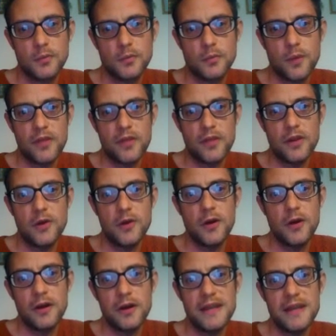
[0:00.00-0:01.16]
whether you
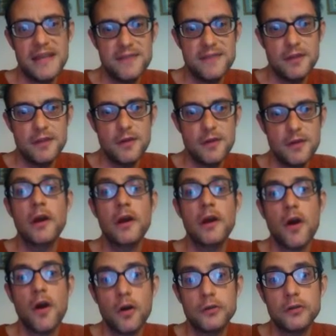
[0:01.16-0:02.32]
are an even or an
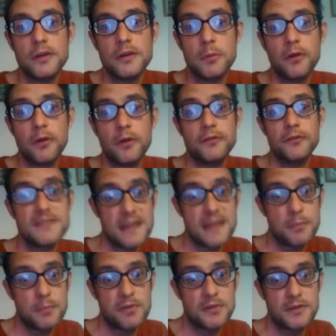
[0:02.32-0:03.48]
odd number of
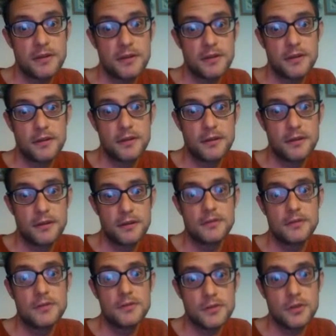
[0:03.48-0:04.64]
steps
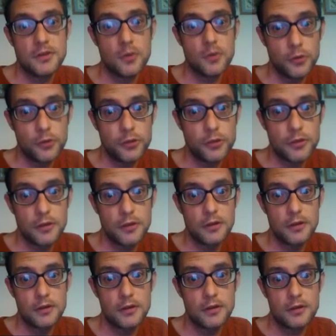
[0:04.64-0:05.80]
to the north,
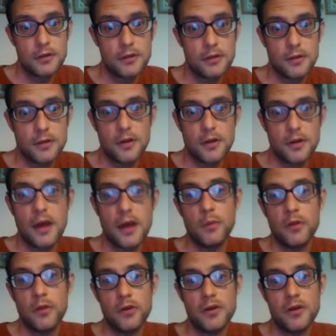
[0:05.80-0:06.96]
and
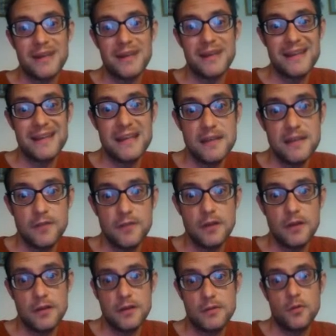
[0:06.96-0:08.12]
whether you're an
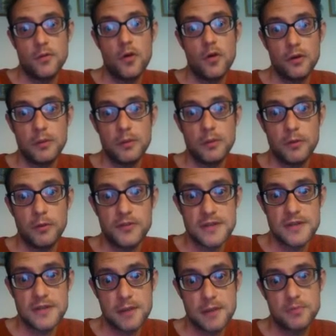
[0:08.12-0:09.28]
even or odd number of
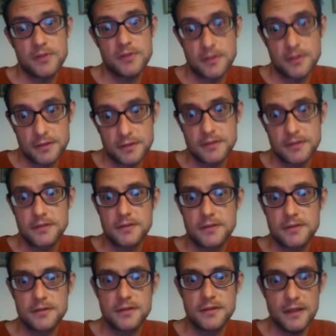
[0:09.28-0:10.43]
steps
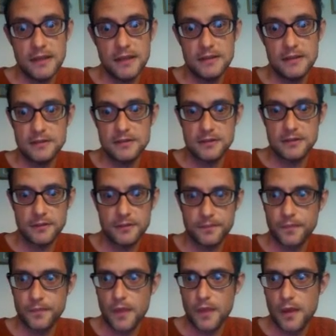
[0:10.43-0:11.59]
to the east.
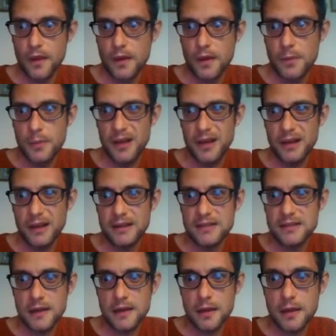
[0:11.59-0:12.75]
But like I
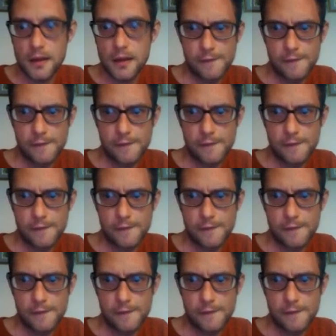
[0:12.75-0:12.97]
say,